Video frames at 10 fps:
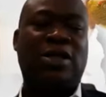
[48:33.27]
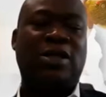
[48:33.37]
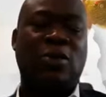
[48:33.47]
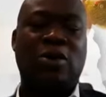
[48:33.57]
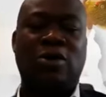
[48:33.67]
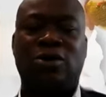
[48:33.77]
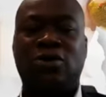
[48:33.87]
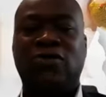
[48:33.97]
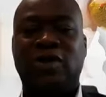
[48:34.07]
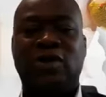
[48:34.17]
get one or
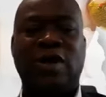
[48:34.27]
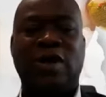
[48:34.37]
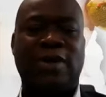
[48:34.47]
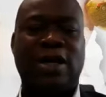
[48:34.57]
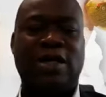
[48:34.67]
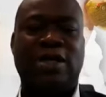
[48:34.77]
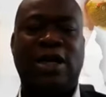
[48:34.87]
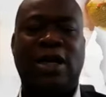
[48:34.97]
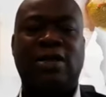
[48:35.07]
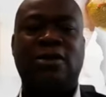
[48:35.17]
two venture capitalists
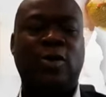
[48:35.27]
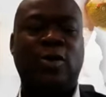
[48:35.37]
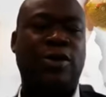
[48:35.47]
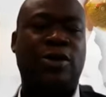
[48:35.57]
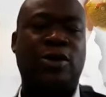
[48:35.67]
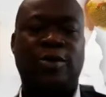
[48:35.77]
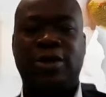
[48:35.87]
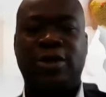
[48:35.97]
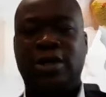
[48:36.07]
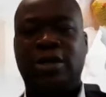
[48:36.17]
that can support your
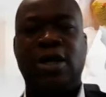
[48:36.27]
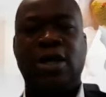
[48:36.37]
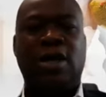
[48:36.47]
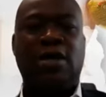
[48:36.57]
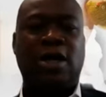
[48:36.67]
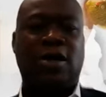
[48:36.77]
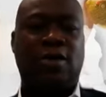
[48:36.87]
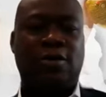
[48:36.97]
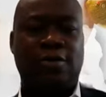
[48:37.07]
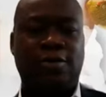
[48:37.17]
business. Thank you.